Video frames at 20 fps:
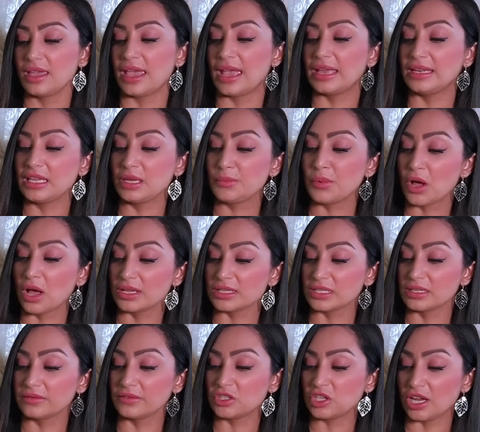Any
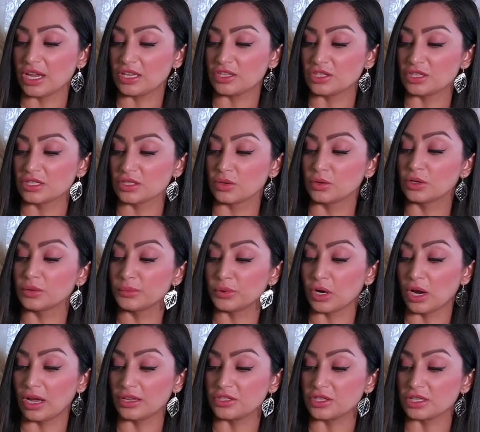positive changes or
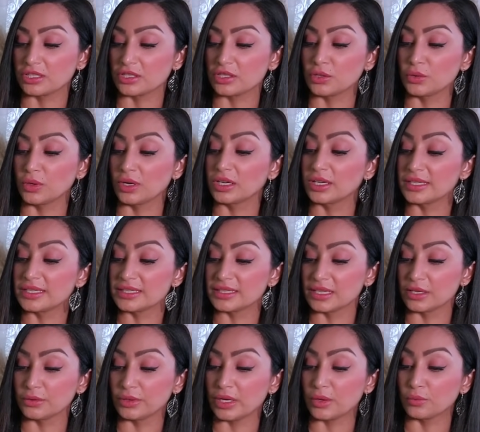projects you are
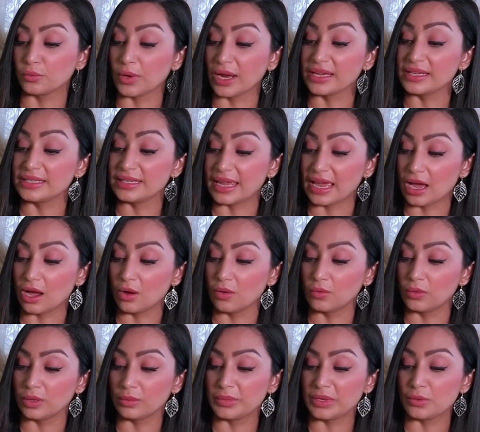considering right now
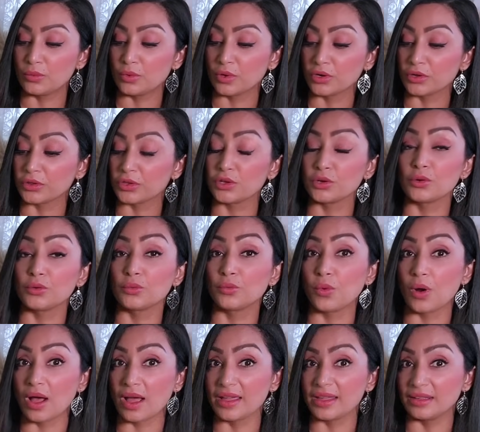will be worth your
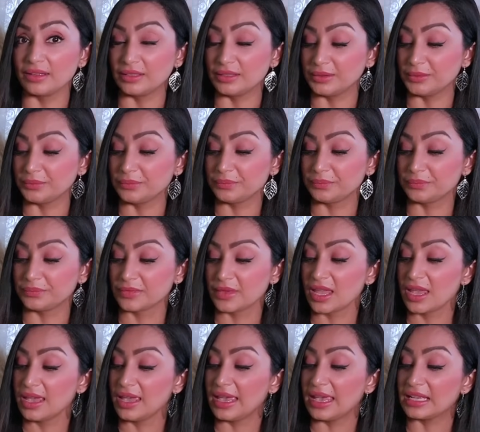while.
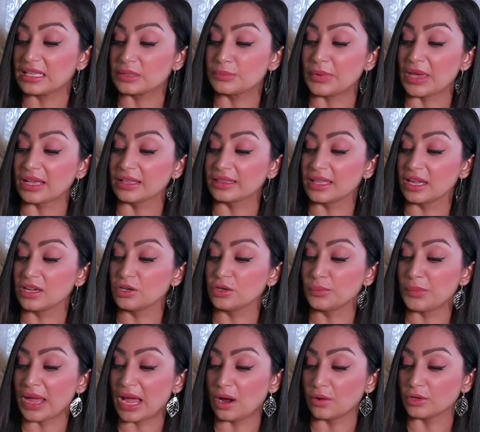Expect that your
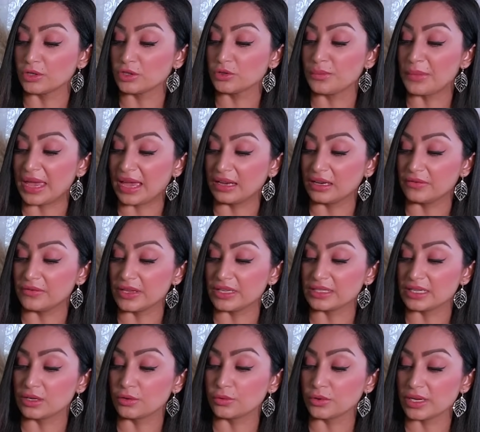power to
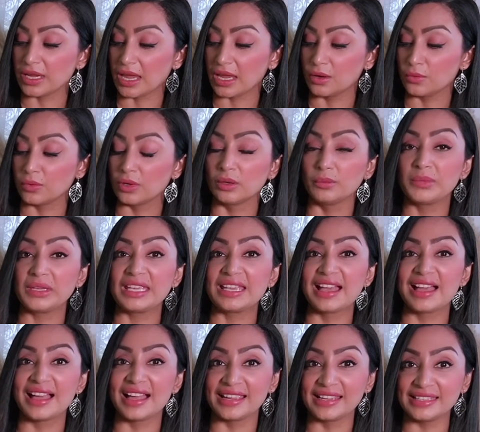manifest and create will be
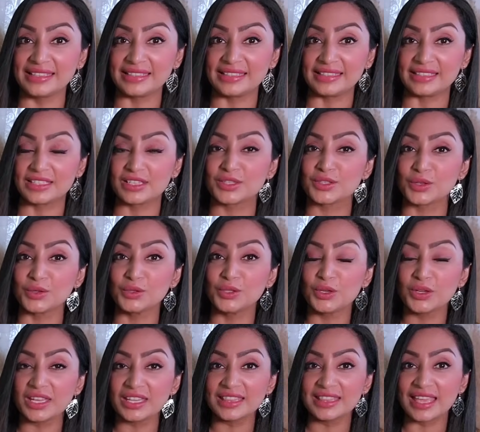heightened. So
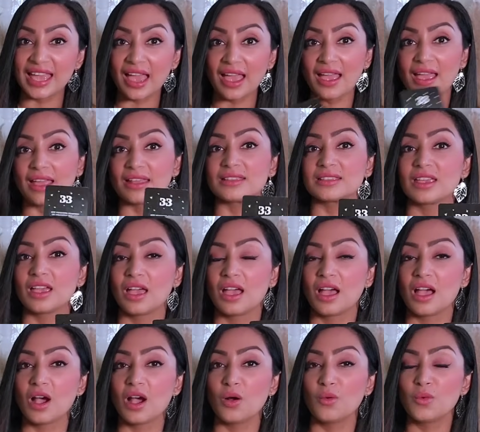look at that.
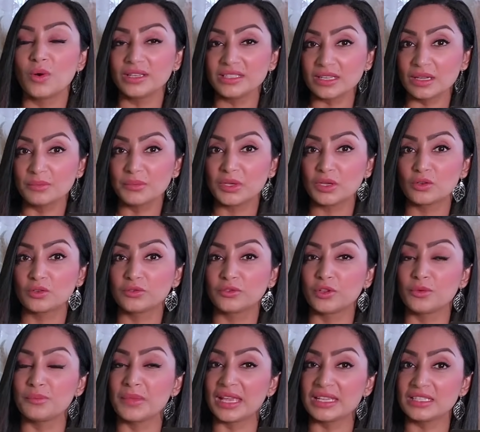What a
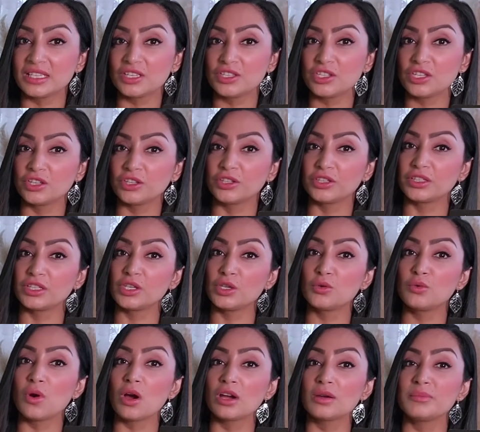beautiful message here.
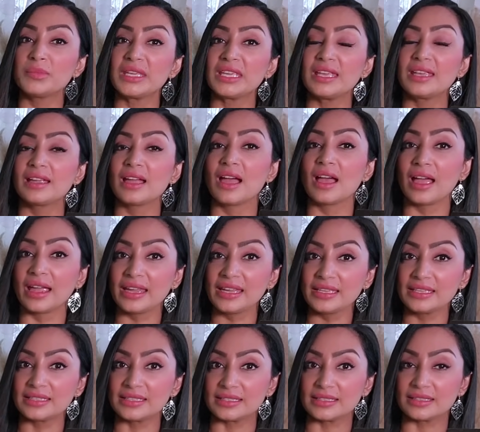You are being
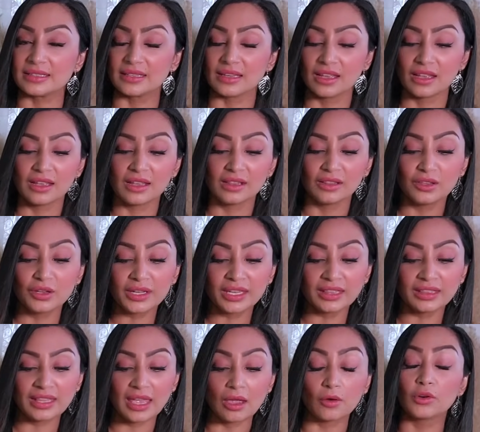heightened. Look
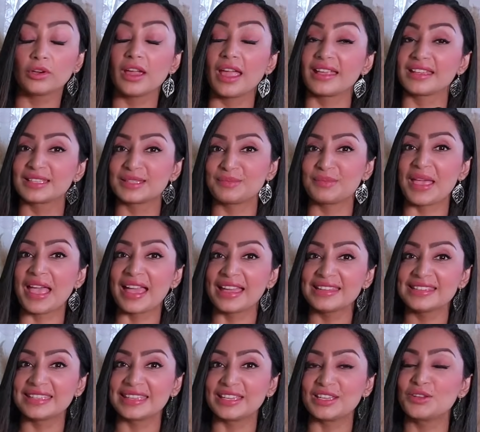at that, or
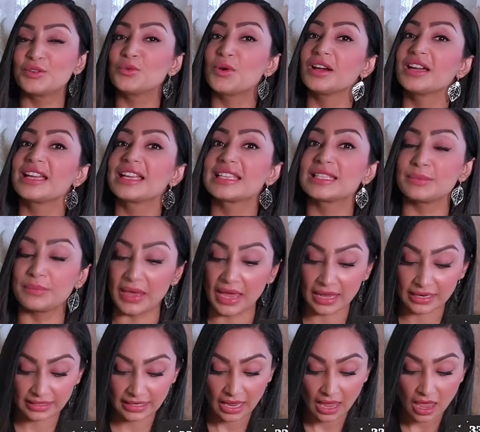expanding. You are
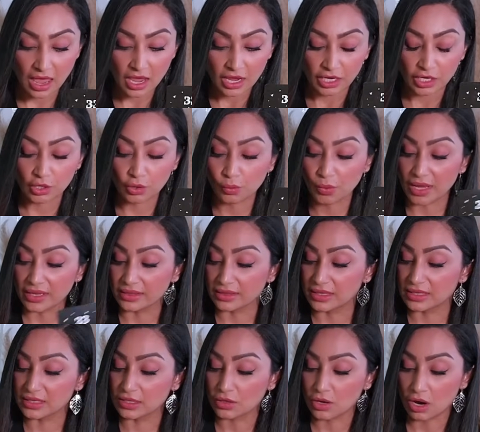expanding. You know what?
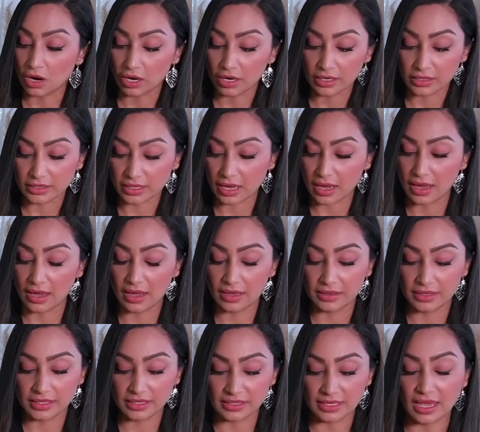This card,
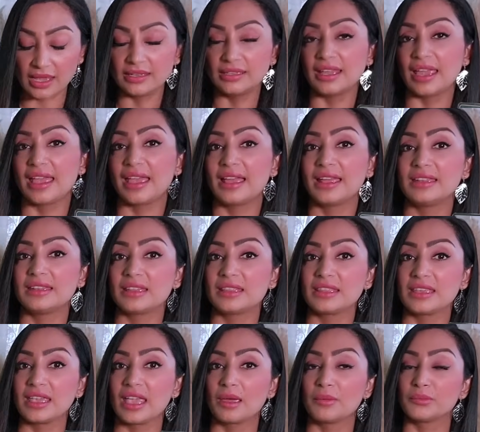the Sun and
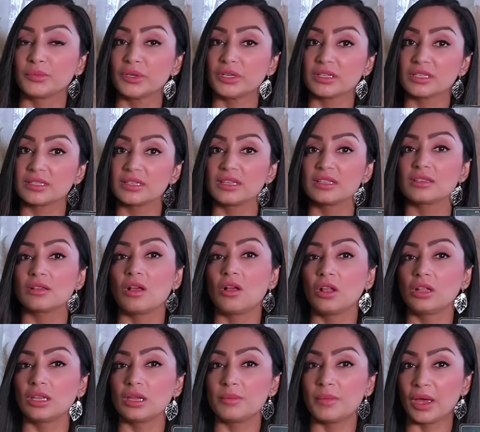the Empress, is
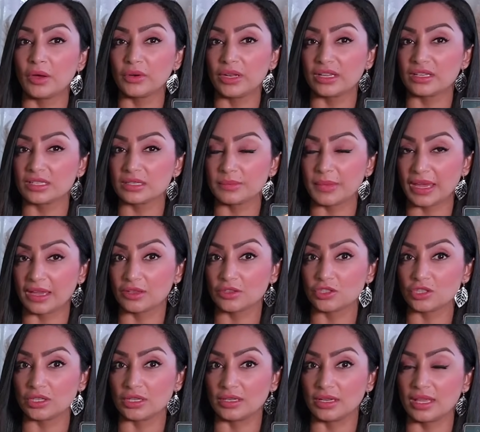all about
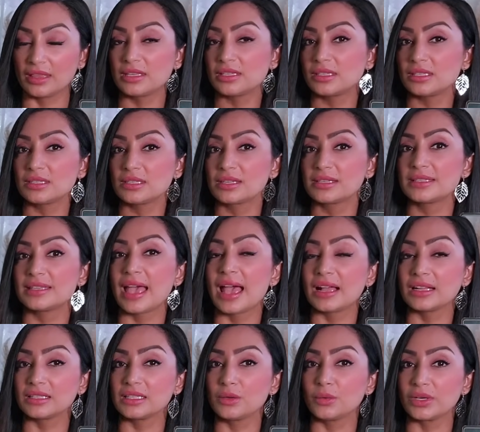expansion. And this is
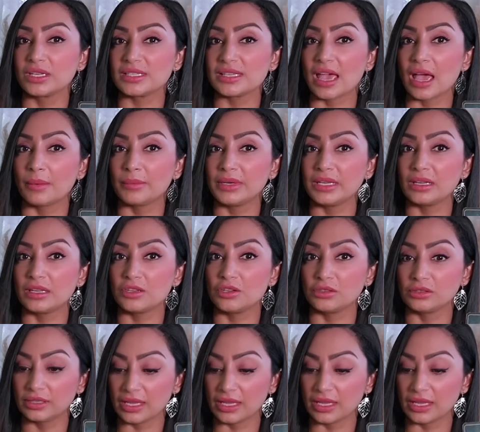exactly what is happening in your